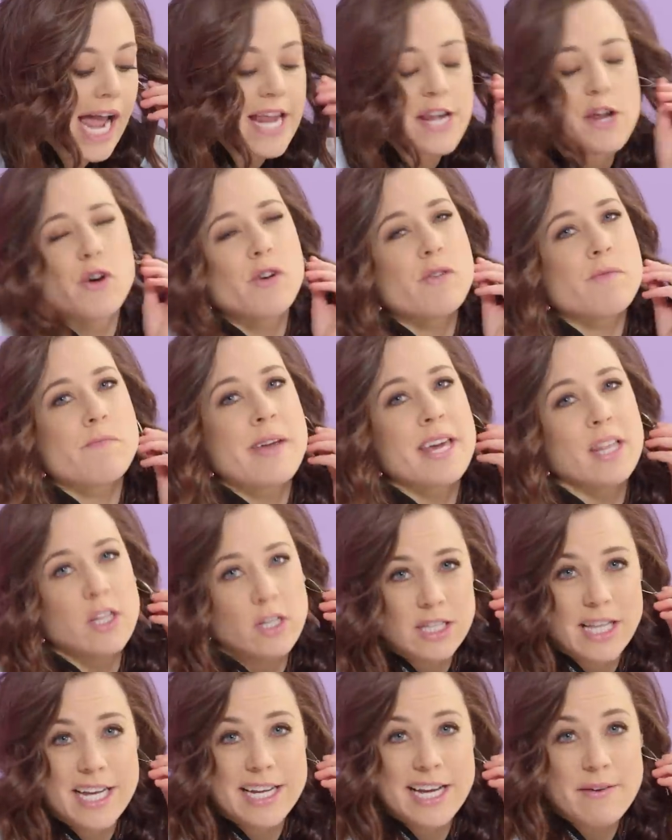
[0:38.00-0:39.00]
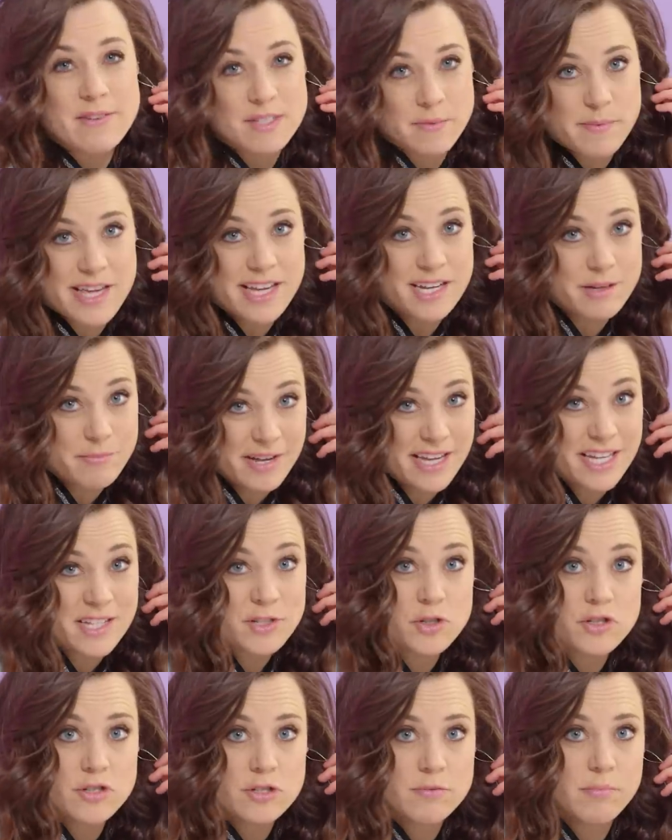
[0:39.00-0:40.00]
I know it may look like I was being a
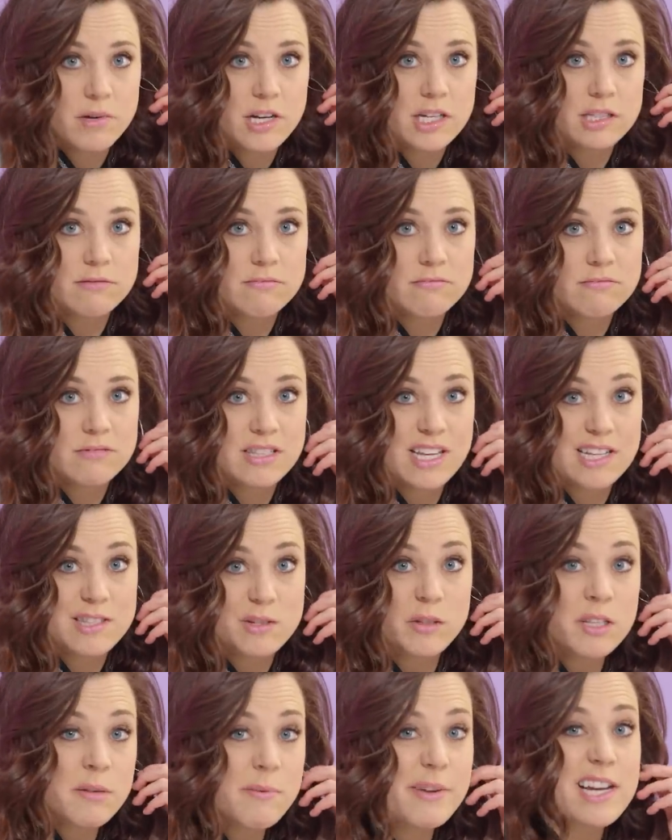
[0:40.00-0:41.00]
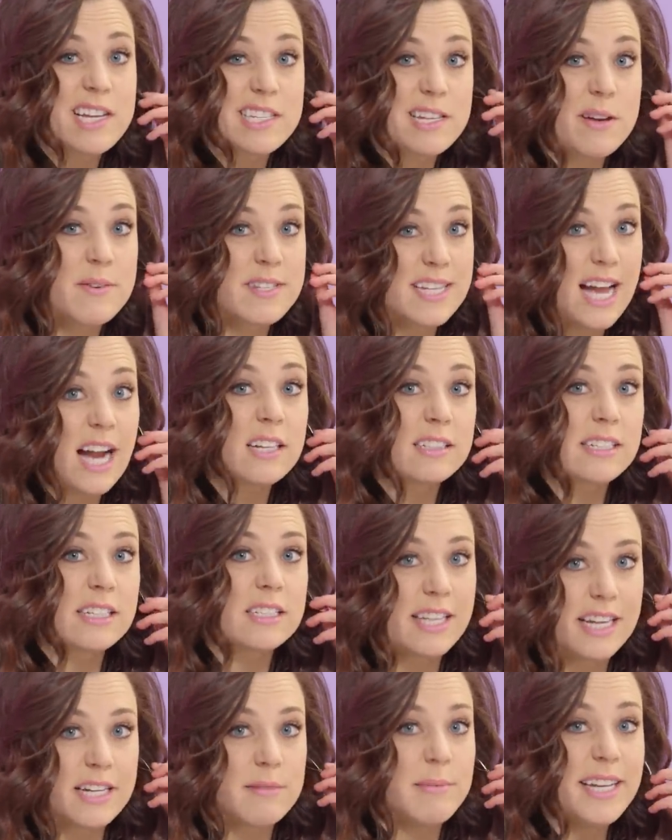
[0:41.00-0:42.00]
bitch, but that's only because I was
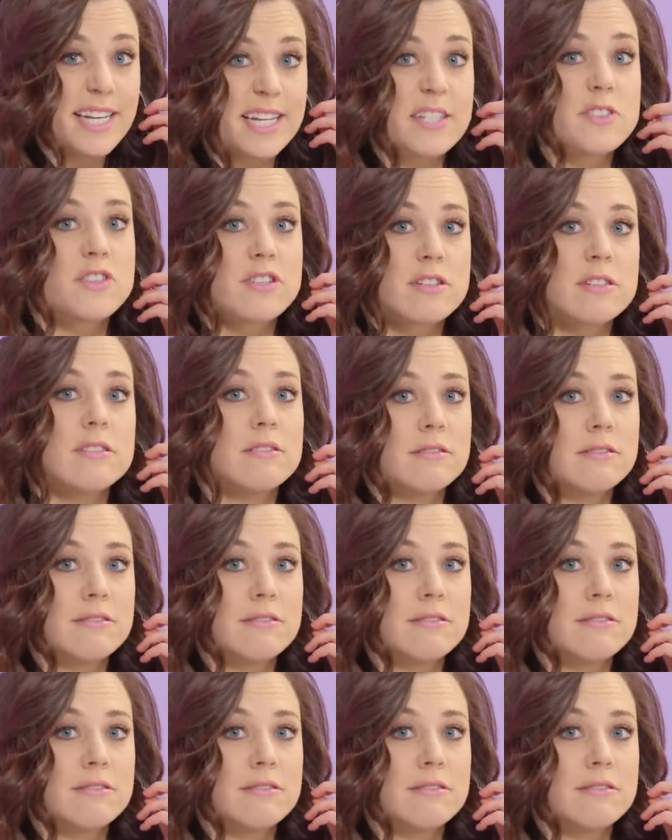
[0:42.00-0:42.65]
acting like a bitch.